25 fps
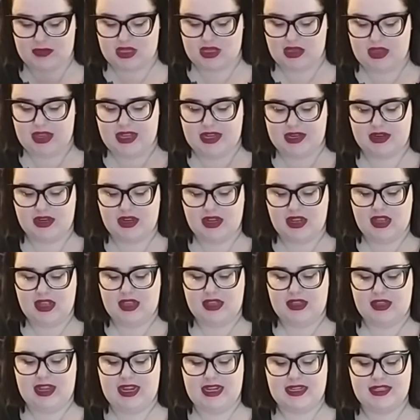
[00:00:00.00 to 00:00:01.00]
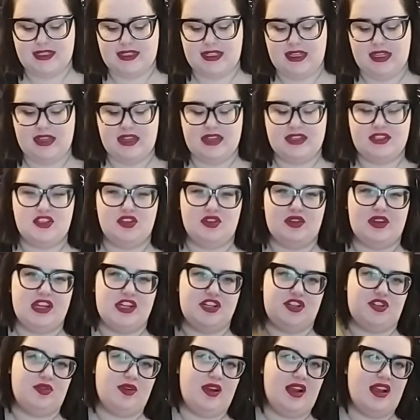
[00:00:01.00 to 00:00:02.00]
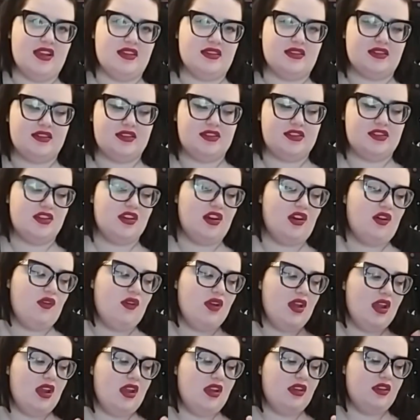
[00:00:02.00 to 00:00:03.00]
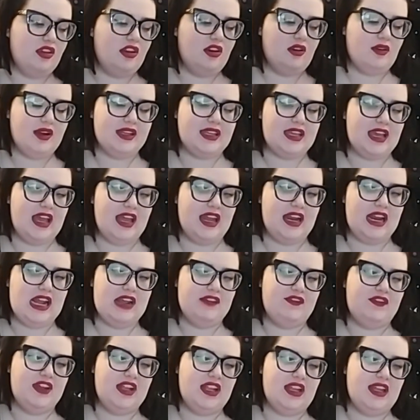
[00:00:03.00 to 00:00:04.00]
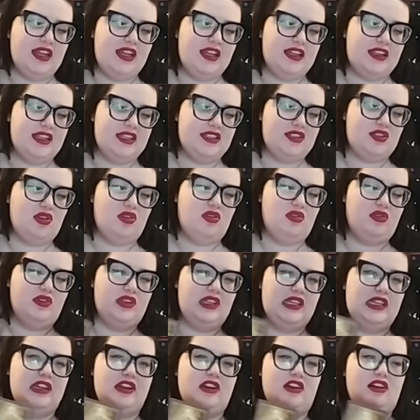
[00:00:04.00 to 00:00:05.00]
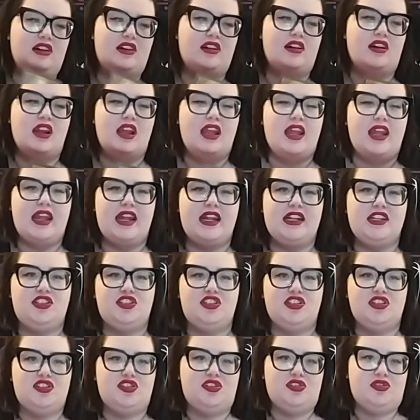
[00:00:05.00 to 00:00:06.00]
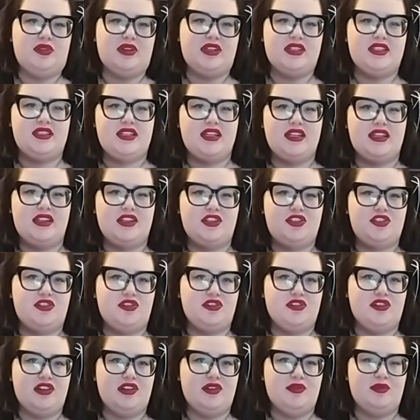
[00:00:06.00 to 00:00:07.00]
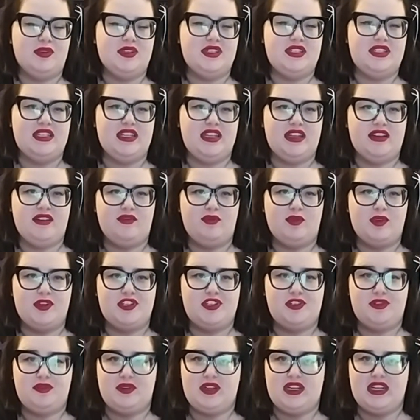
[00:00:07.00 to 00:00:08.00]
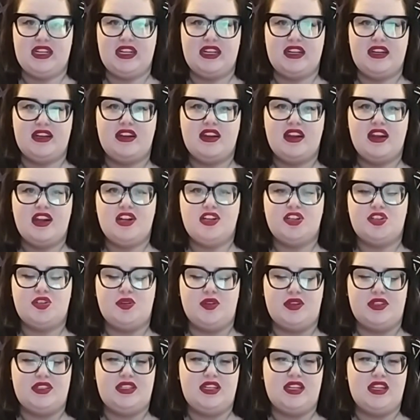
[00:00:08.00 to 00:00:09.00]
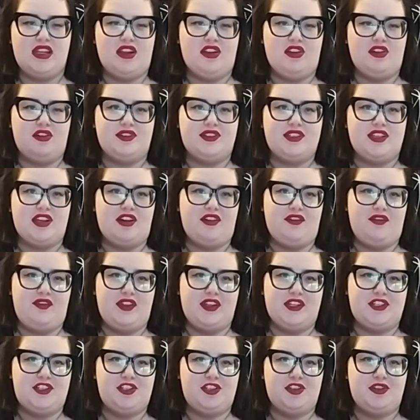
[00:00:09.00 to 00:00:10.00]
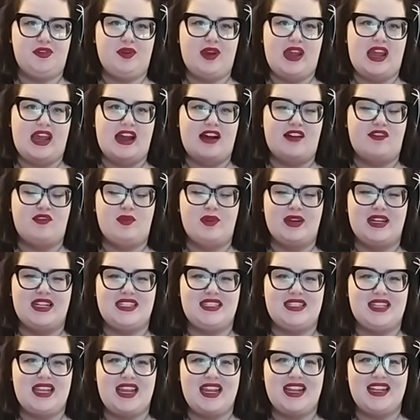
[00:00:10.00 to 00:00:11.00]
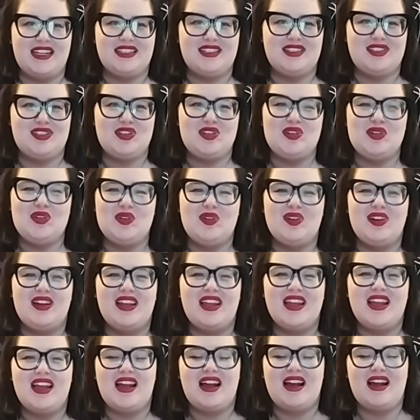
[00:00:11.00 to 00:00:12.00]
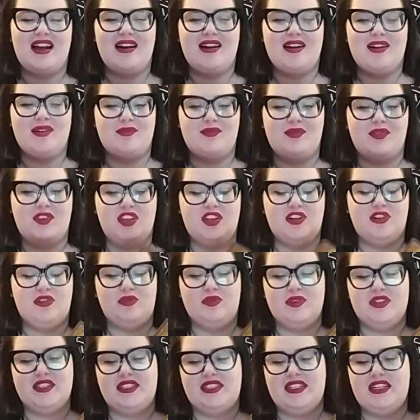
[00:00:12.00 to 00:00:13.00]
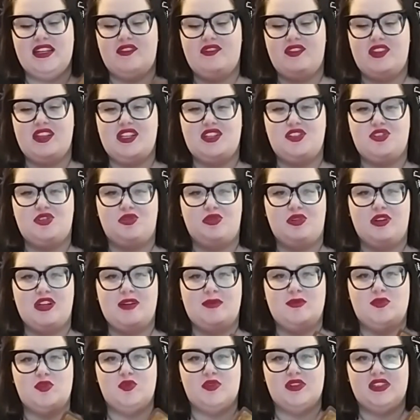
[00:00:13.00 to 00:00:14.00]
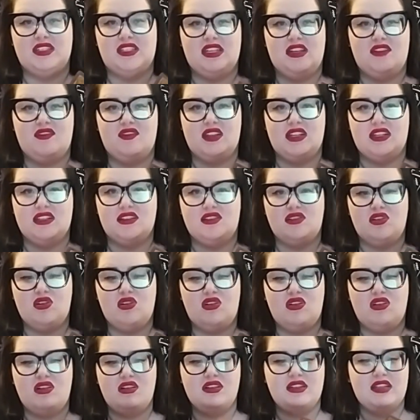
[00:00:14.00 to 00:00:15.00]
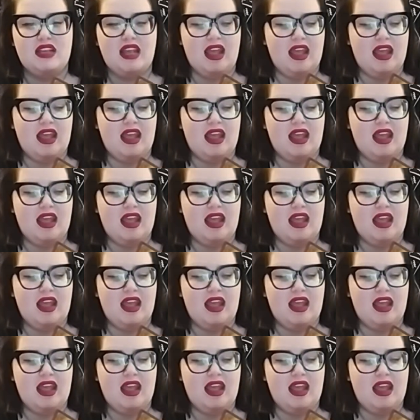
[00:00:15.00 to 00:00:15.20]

And lastly, let's look at trust. So, you know, again, I feel like this whole year, it's just trusting that you're going to receive what you need, trusting in yourself that you have what it takes to, you know, receive these dreams, receive these goals.